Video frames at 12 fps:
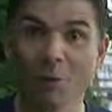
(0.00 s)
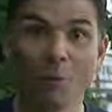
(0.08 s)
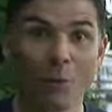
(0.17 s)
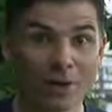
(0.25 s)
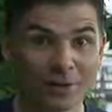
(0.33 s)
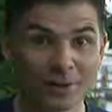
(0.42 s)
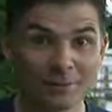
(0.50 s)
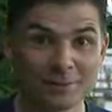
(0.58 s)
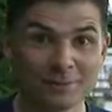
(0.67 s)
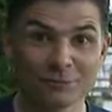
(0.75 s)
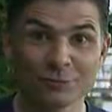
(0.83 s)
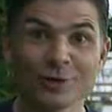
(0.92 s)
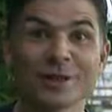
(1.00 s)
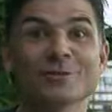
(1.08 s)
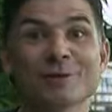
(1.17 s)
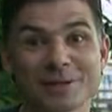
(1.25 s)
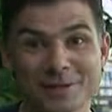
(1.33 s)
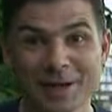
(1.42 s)
Welcome. Really
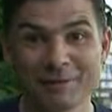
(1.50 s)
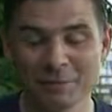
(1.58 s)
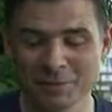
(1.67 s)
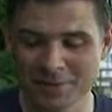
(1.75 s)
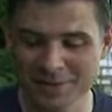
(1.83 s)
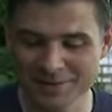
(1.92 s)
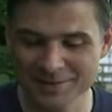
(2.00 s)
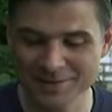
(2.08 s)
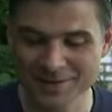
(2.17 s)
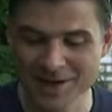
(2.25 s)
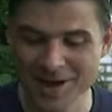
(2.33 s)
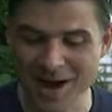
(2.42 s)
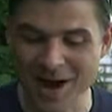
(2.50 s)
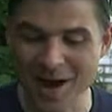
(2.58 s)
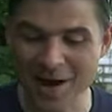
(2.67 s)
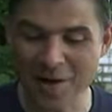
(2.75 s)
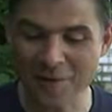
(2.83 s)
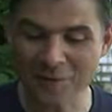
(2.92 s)
great to have you with us.
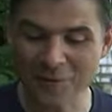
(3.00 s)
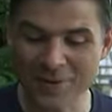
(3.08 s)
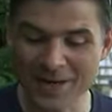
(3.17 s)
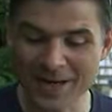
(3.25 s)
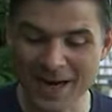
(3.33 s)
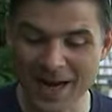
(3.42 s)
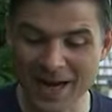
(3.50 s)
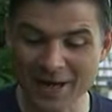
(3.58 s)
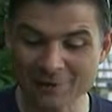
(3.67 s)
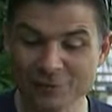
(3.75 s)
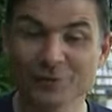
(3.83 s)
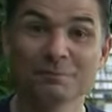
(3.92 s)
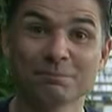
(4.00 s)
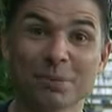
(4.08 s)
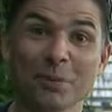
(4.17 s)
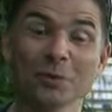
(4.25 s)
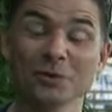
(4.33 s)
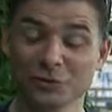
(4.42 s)
We have St.
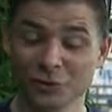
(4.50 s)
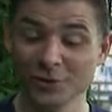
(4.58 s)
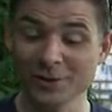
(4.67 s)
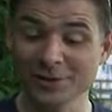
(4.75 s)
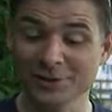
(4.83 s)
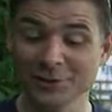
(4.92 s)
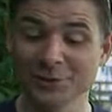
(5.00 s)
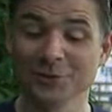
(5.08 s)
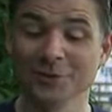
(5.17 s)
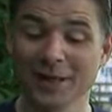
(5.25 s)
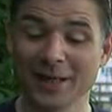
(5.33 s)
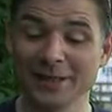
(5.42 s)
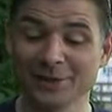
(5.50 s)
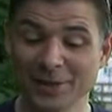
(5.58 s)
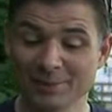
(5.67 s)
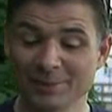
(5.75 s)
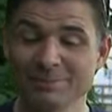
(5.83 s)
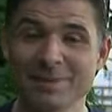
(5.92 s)
Paul's Junior School in
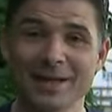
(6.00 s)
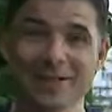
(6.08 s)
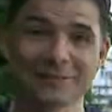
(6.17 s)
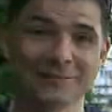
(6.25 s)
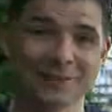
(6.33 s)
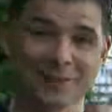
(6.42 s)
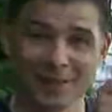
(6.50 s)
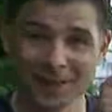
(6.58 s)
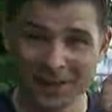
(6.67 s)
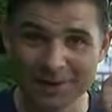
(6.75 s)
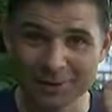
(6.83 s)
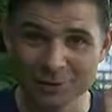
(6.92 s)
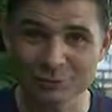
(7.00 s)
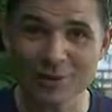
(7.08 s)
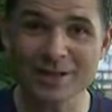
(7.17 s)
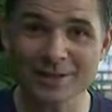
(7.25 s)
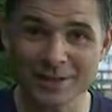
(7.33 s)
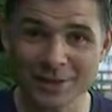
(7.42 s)
Shepton Mallet.
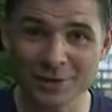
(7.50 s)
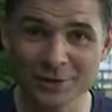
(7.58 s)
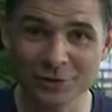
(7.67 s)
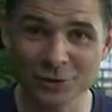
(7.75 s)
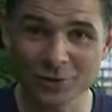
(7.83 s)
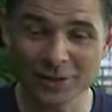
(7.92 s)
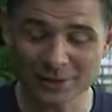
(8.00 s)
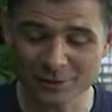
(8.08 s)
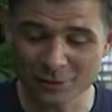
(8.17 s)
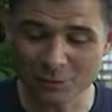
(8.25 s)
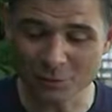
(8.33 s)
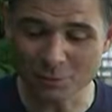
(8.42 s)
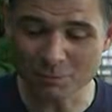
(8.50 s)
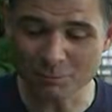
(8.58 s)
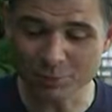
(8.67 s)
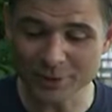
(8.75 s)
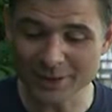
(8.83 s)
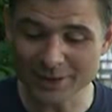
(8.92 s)
Great that you can join us.
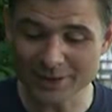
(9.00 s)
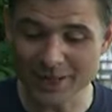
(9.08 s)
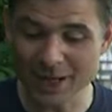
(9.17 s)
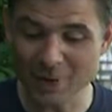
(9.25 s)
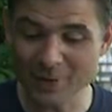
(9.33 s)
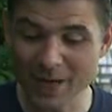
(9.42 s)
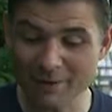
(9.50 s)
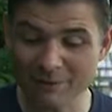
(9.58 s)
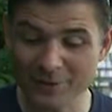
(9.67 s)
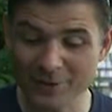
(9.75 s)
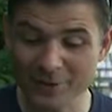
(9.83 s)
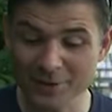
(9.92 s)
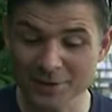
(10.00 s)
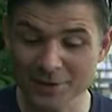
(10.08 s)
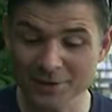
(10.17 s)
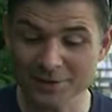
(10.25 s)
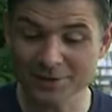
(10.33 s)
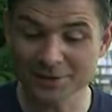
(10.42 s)
Brilliant. We have
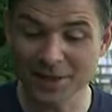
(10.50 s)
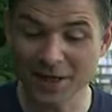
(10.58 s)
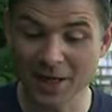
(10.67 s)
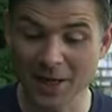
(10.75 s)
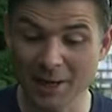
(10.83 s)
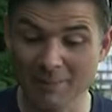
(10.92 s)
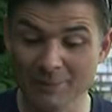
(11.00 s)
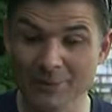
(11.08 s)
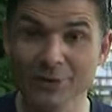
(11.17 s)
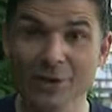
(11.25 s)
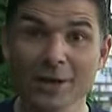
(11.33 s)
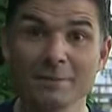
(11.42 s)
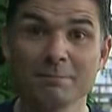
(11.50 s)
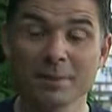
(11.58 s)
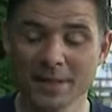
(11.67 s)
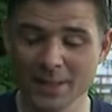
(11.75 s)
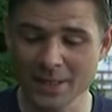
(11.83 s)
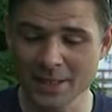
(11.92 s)
class
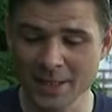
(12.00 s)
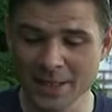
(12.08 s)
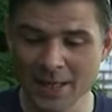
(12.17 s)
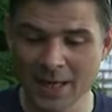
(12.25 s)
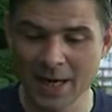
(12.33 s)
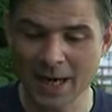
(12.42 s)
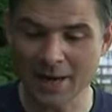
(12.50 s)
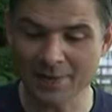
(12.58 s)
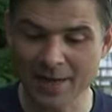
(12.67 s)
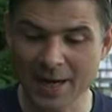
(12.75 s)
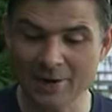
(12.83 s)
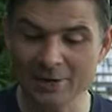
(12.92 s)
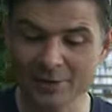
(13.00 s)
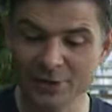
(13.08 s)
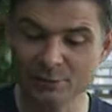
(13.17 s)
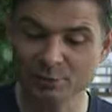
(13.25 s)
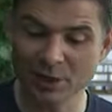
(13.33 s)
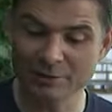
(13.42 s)
9B at the
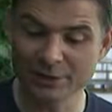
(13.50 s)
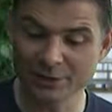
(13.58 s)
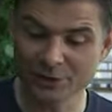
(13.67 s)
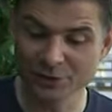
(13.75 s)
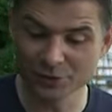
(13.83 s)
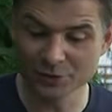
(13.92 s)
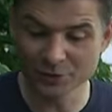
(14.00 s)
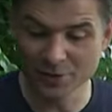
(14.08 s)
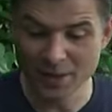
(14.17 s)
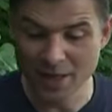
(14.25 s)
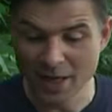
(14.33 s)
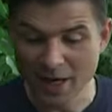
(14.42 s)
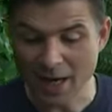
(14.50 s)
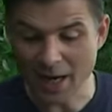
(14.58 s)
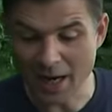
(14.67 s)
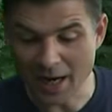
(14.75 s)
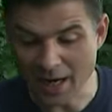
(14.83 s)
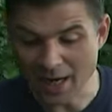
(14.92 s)
Heritage Private School.
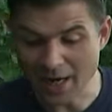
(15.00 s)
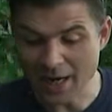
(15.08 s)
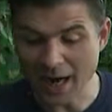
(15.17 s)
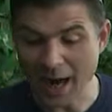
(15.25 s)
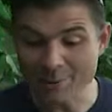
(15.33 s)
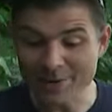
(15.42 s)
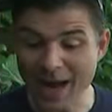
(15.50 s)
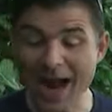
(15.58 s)
And we